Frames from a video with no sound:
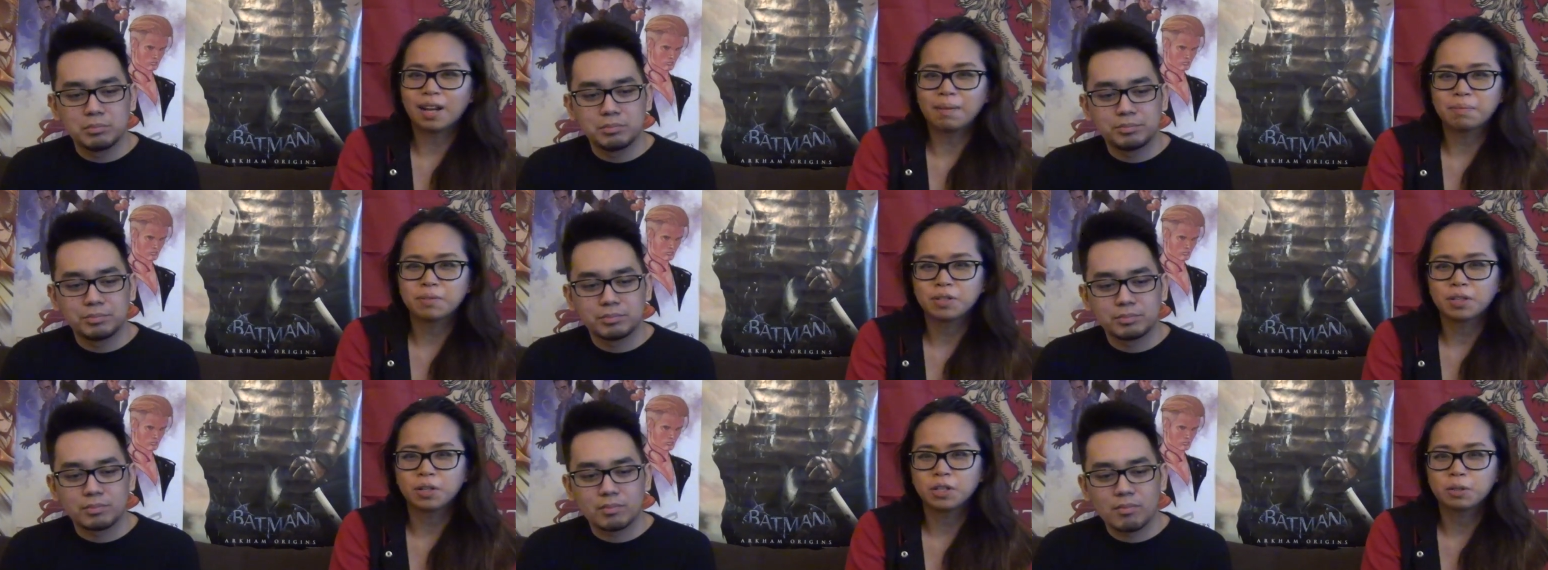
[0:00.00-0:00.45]

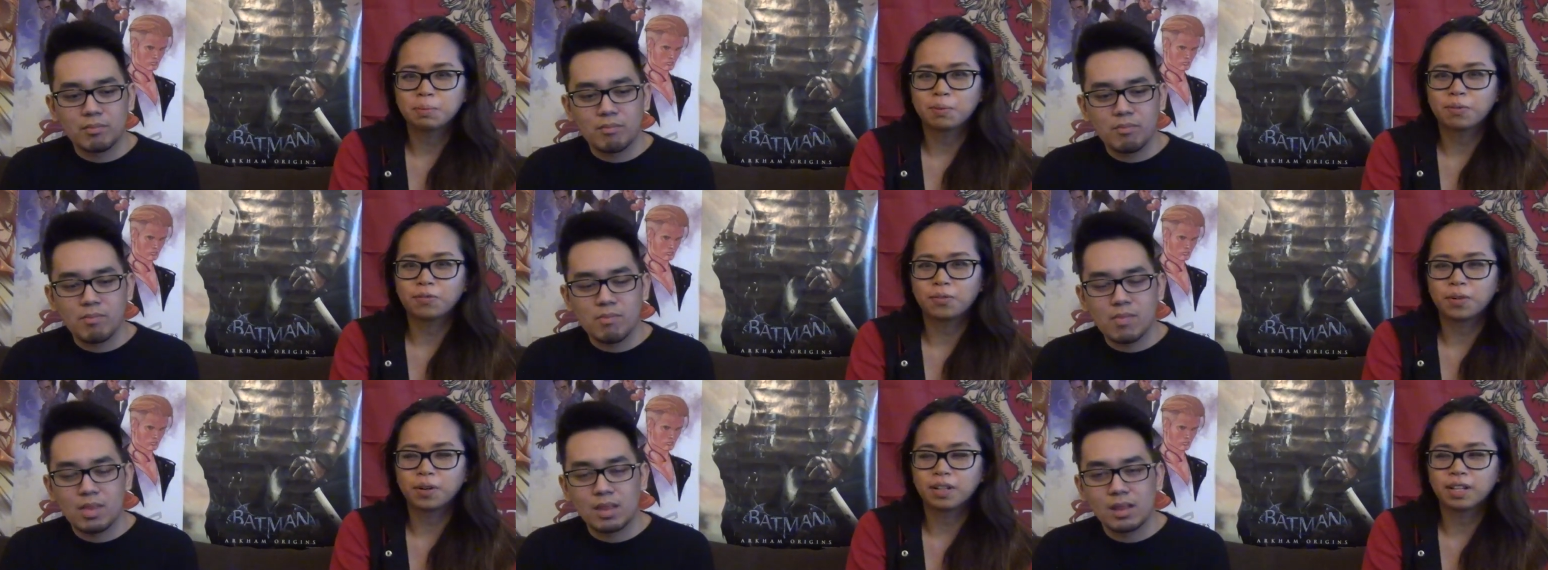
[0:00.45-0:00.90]
Speaker 1: episodes
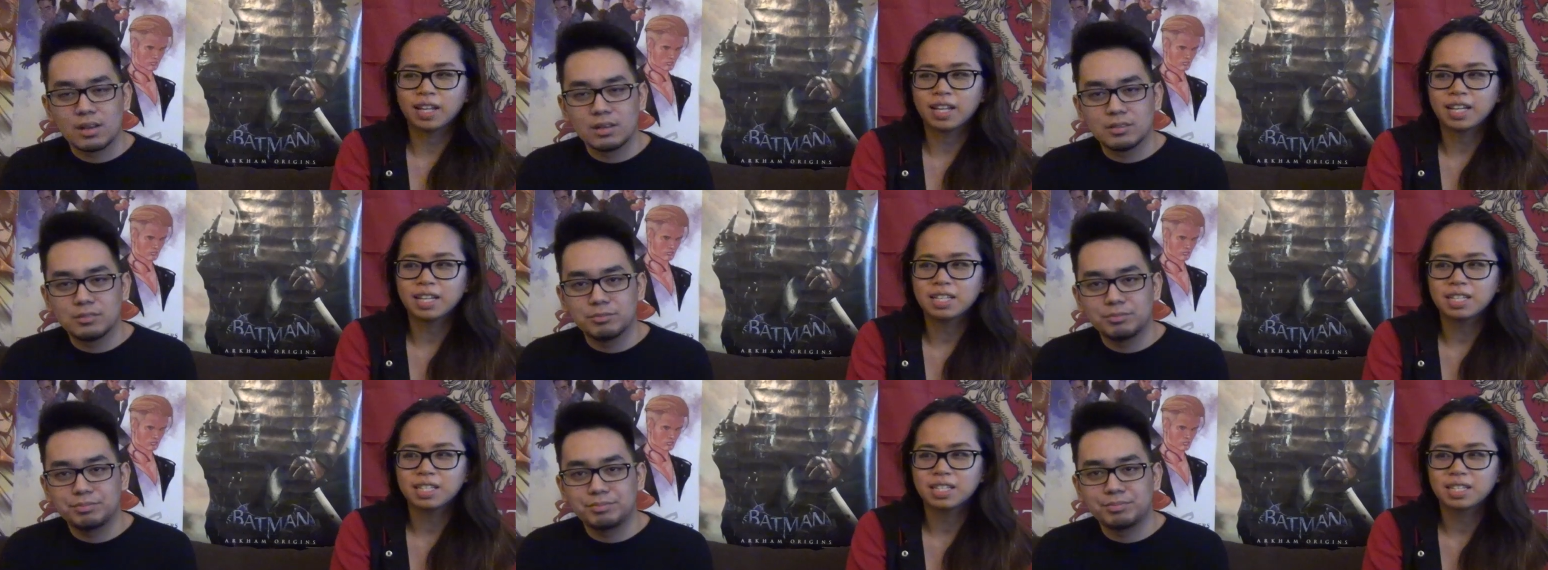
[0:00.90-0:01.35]
before
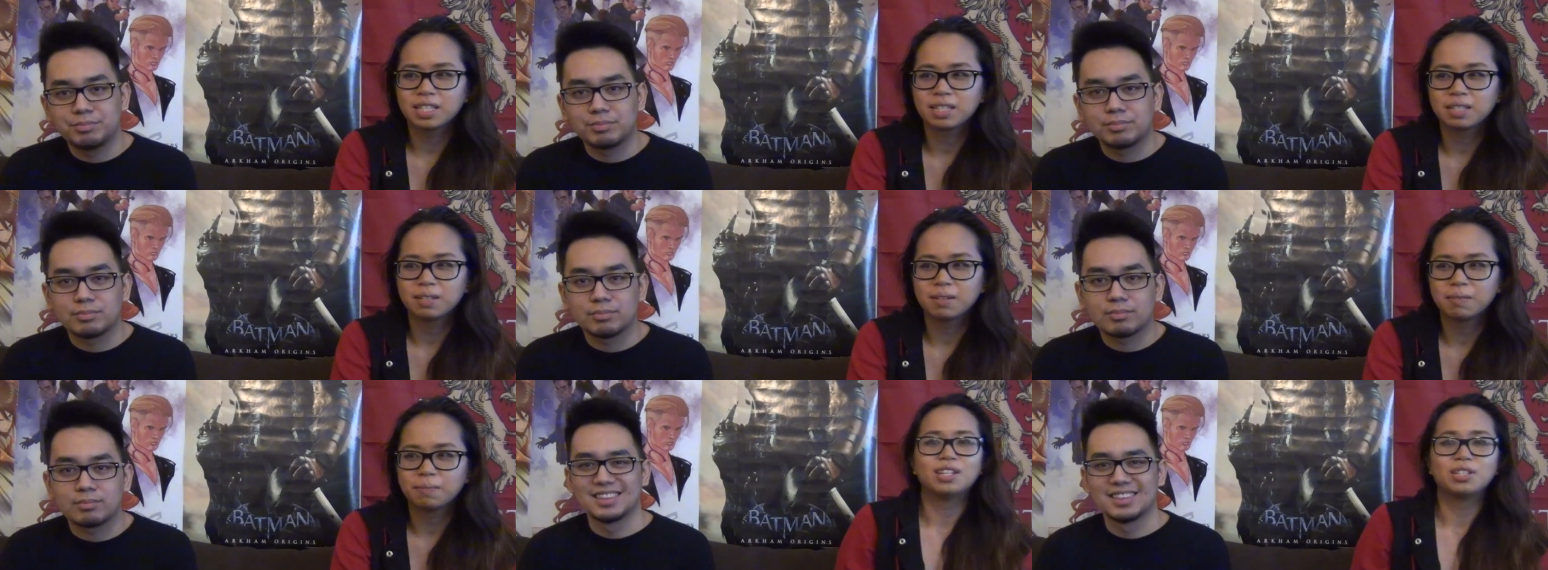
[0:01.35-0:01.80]

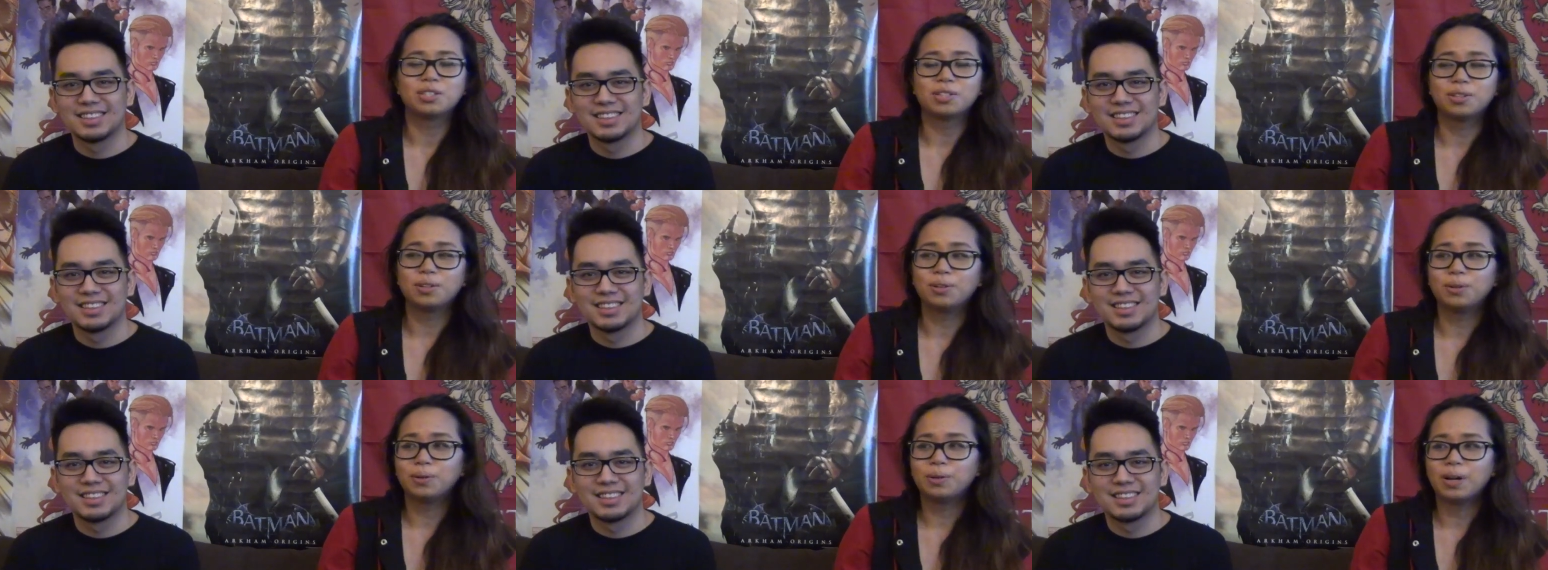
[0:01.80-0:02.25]
this.
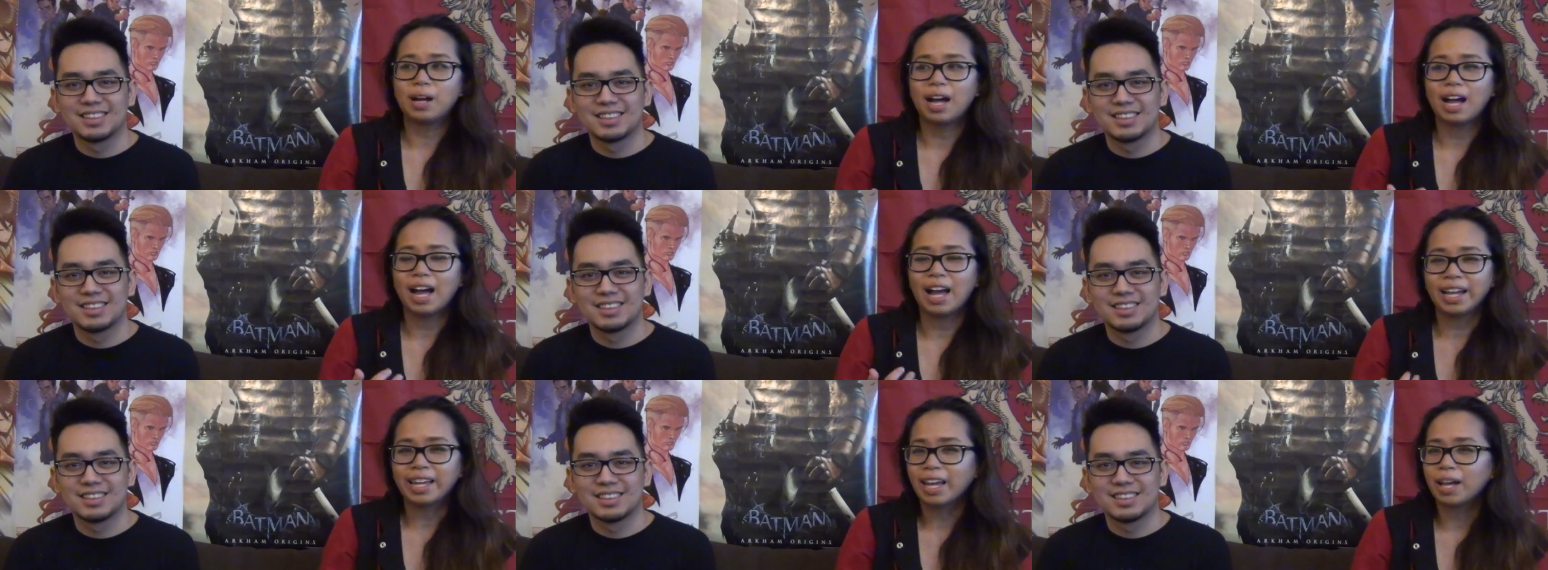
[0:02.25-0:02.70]
So
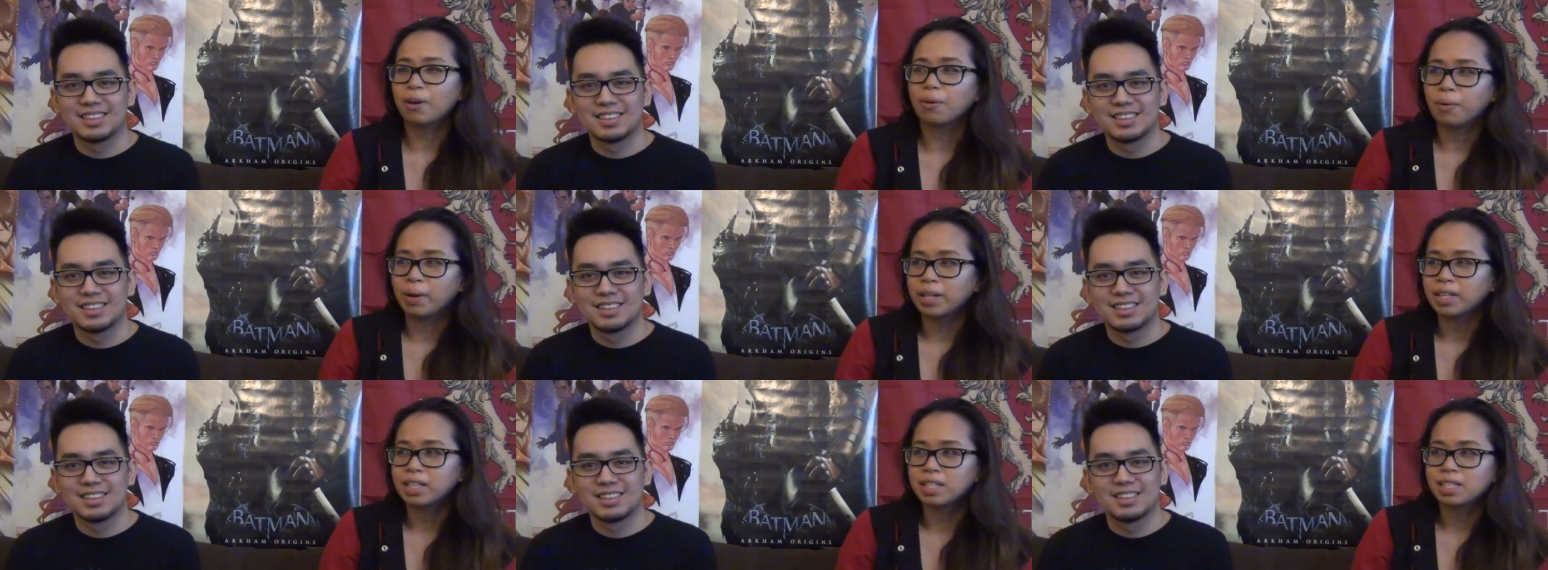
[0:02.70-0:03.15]
I can't
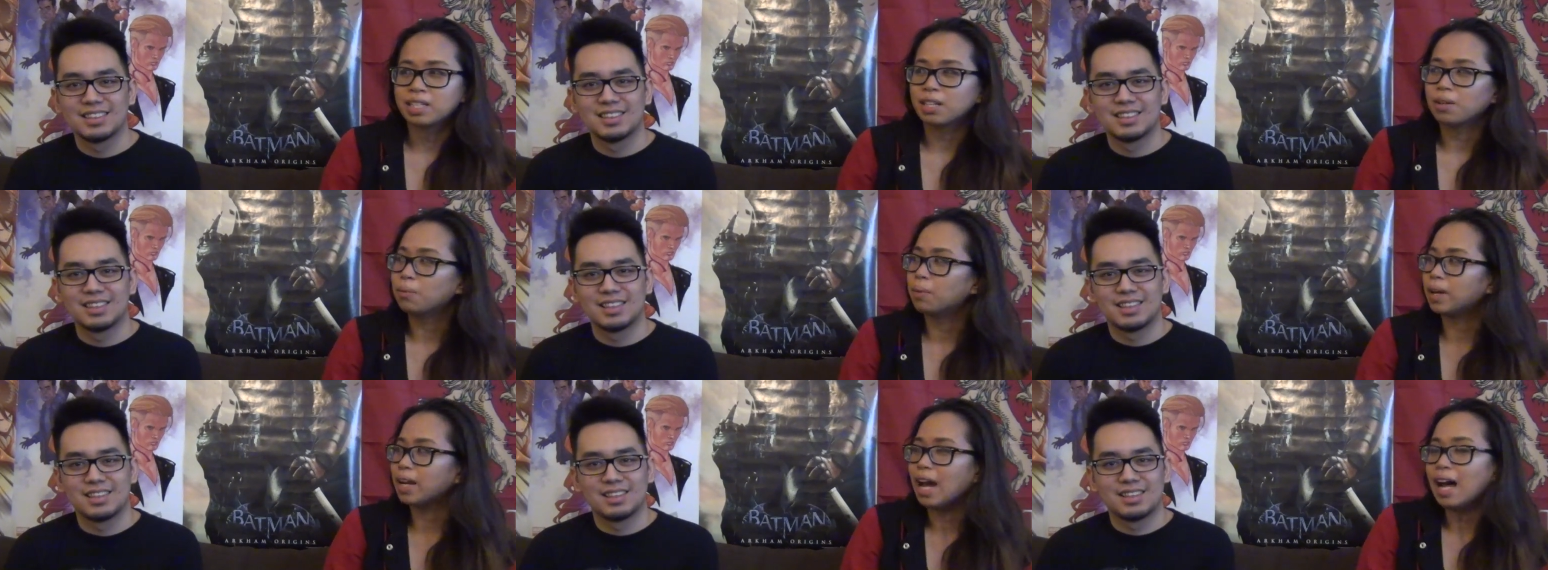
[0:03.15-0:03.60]
wait to
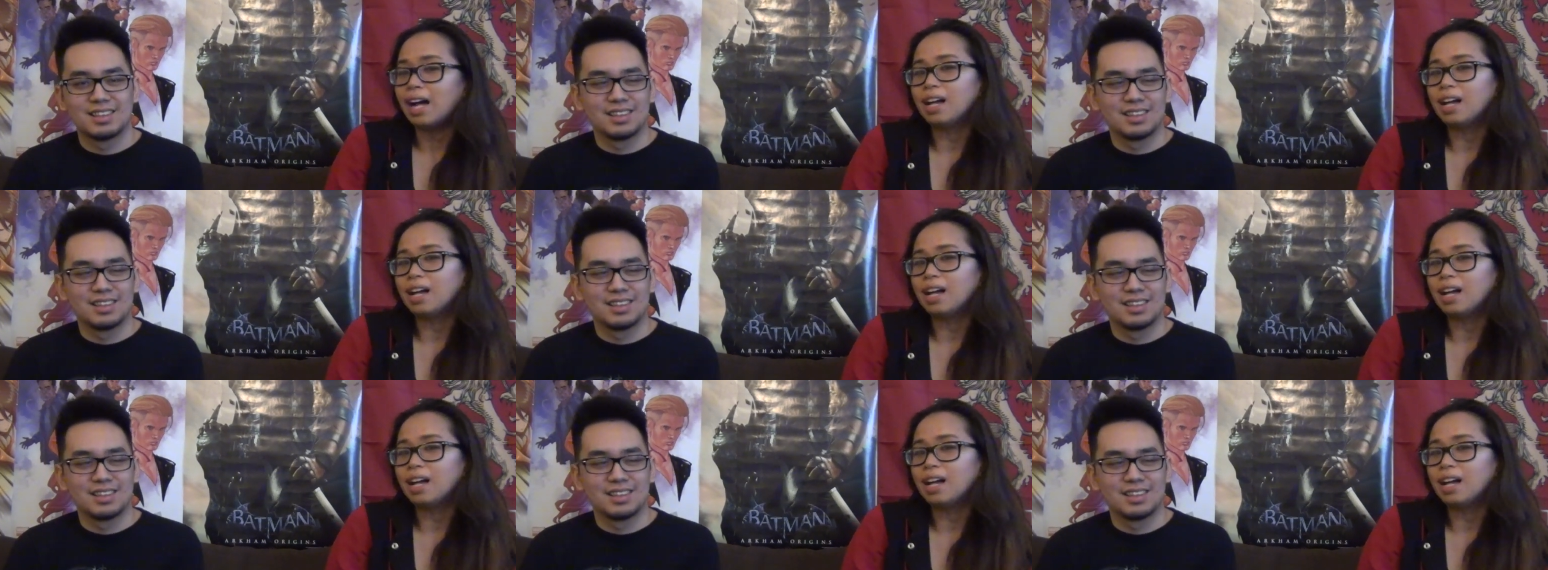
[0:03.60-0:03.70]
see what